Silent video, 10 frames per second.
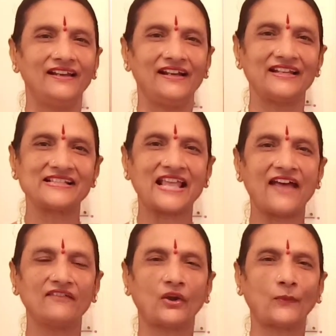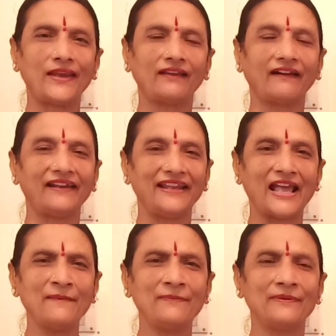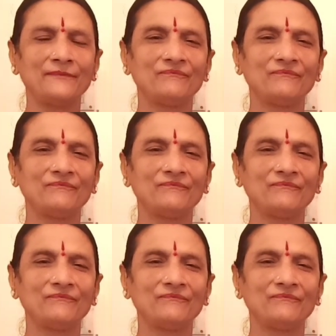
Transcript: let us have a quick recap.